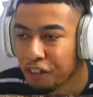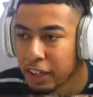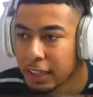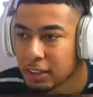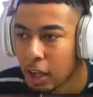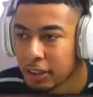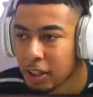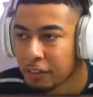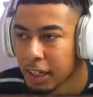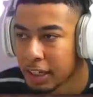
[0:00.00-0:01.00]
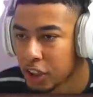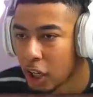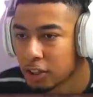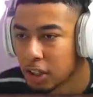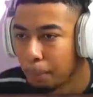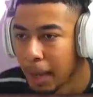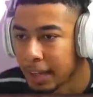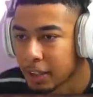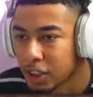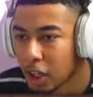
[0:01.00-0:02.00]
the thing is, though, it's not even that the shotguns are
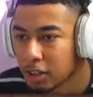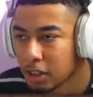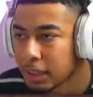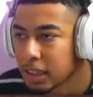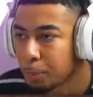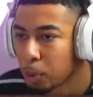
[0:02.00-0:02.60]
bad. The shotguns are actually